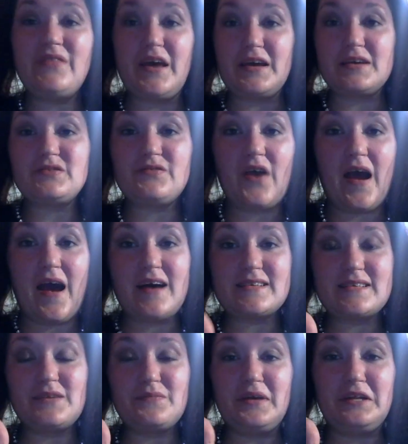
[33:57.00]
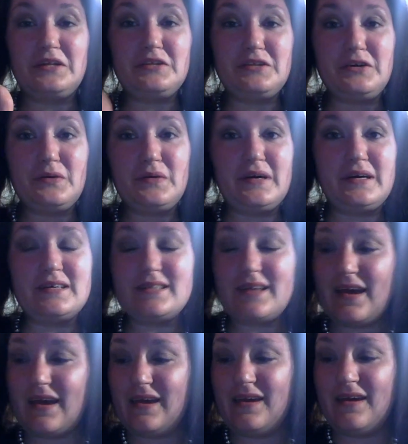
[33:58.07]
Thanks for asking me to do it.
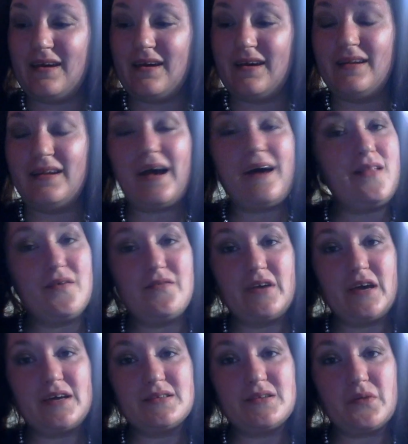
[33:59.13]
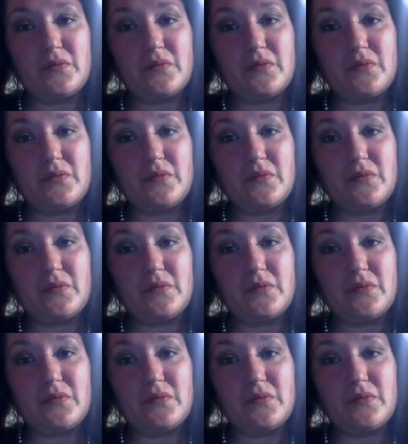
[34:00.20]
And I love you guys so